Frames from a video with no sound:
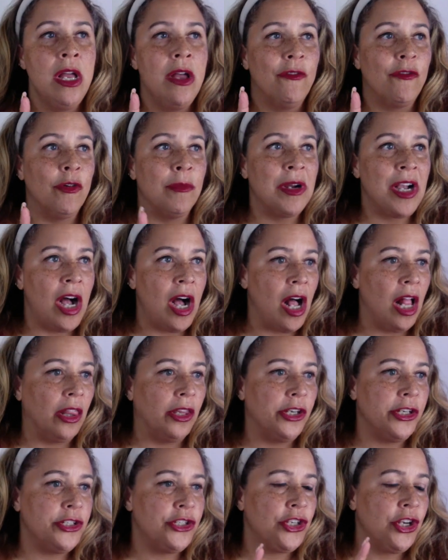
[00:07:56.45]
From
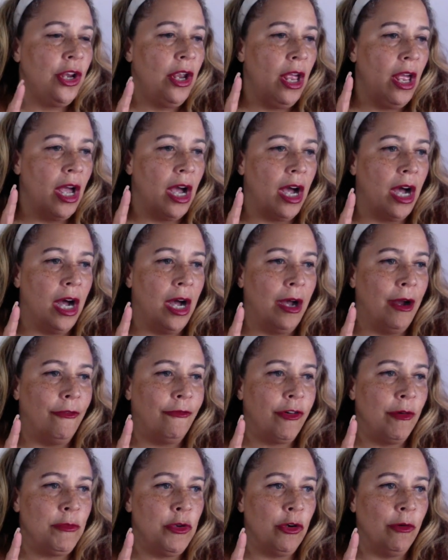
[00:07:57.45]
college,
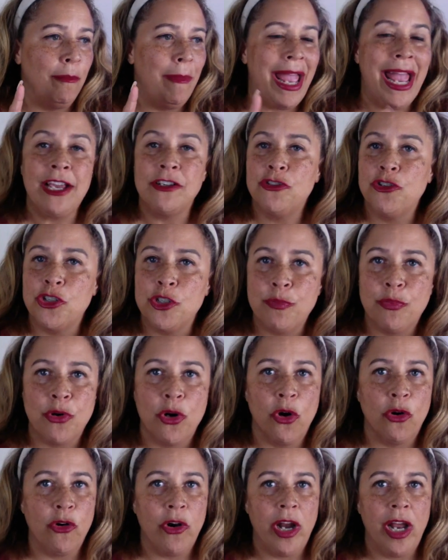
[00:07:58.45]
from your master's
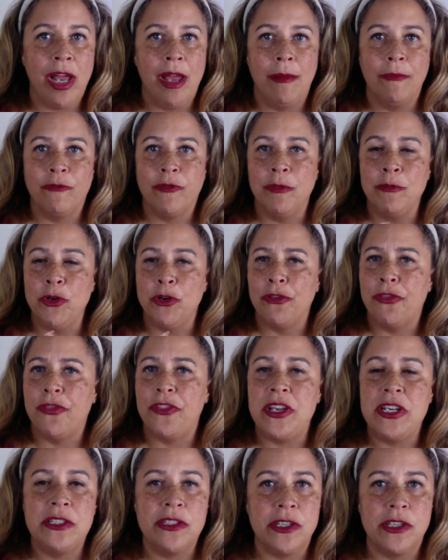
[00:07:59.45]
program, from your
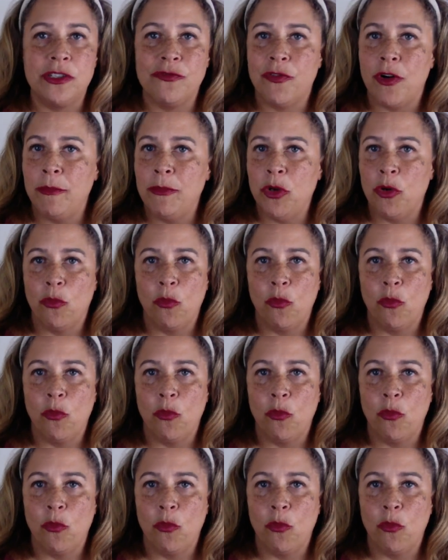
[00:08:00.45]
thesis, from your